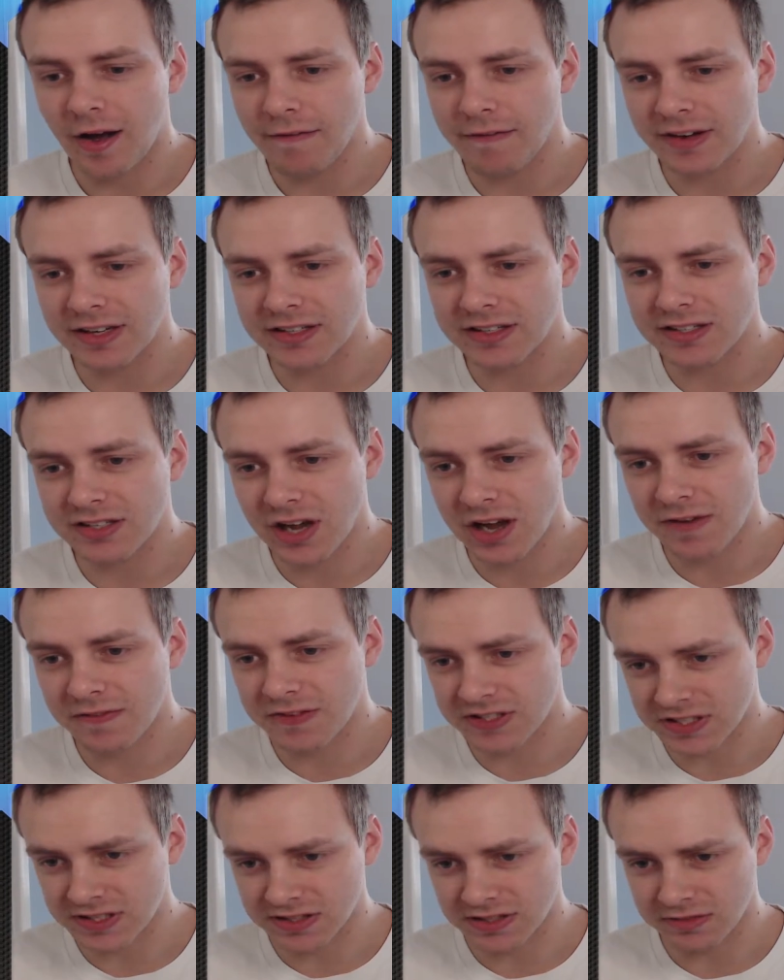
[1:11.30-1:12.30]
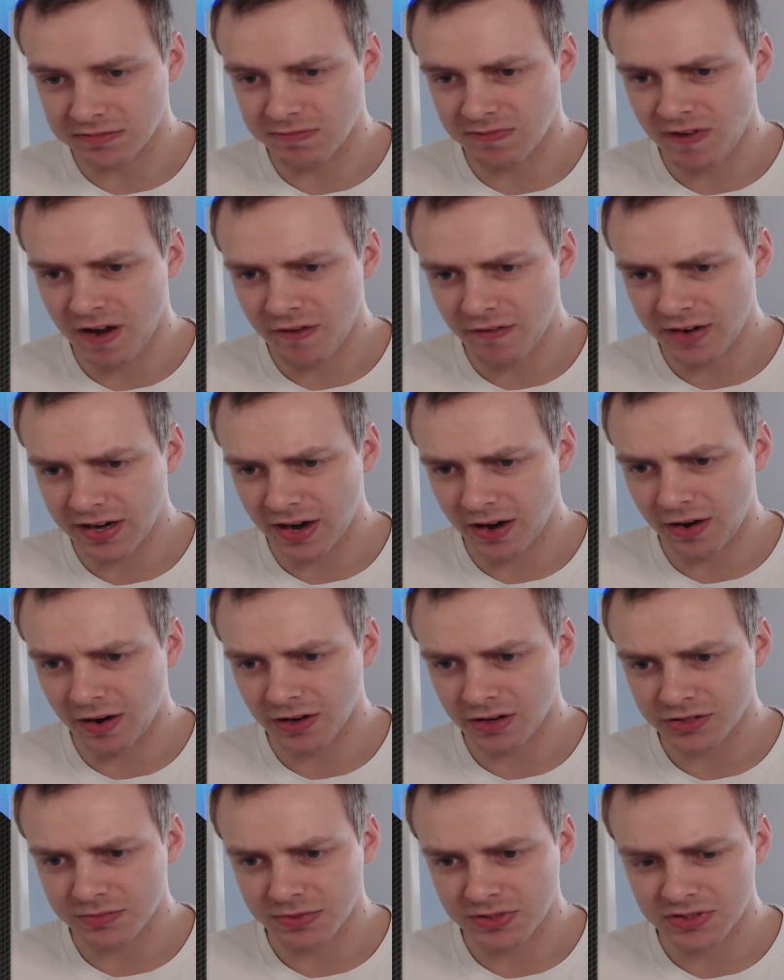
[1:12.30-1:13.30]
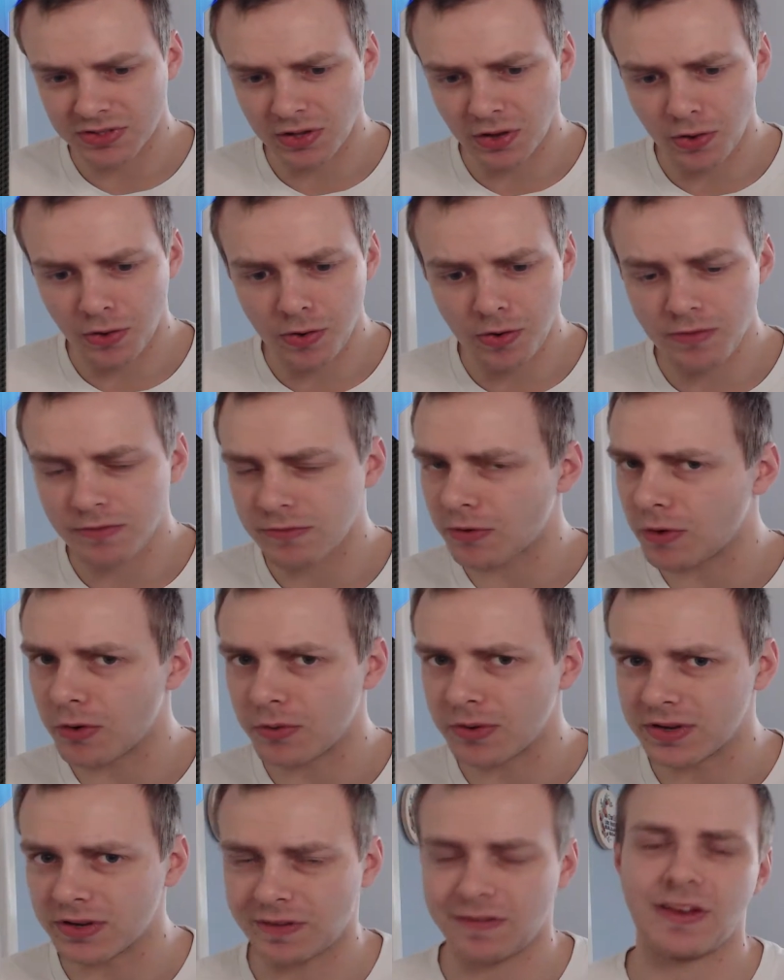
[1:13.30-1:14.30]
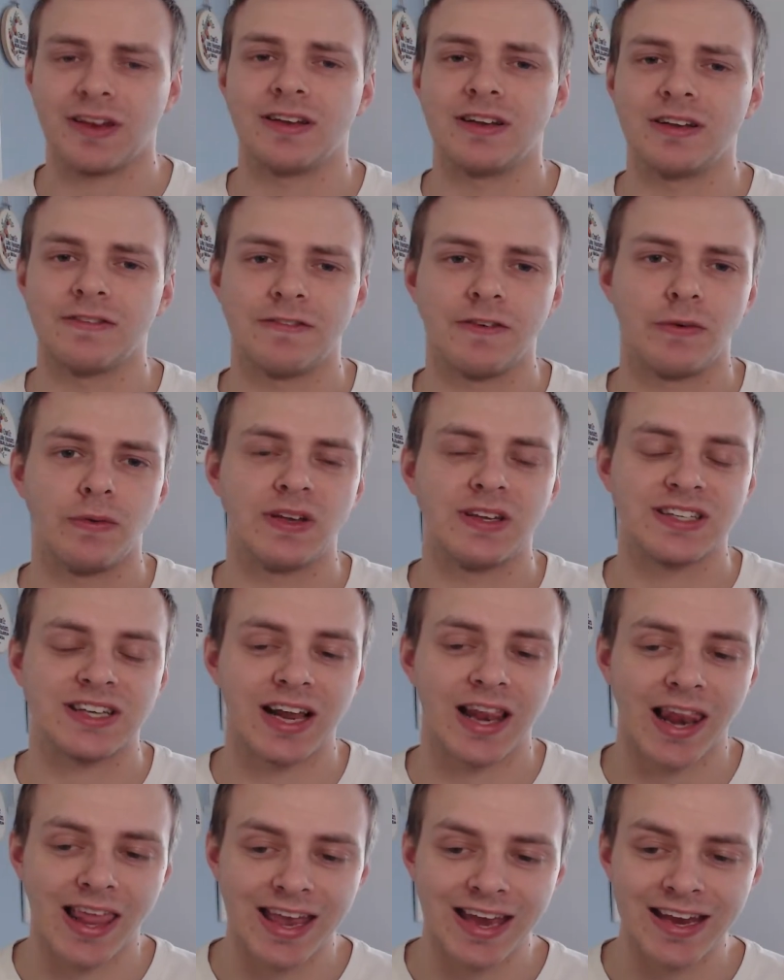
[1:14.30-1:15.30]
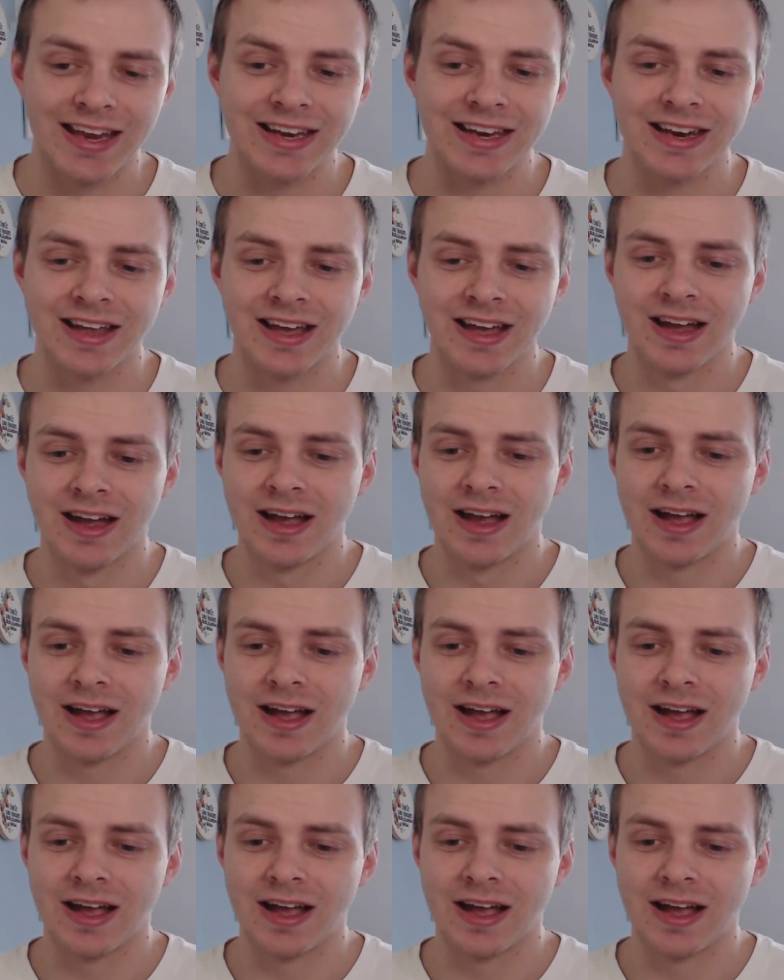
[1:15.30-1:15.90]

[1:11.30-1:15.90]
I think surfaces is very harsh because the hollow foil I feel is clean.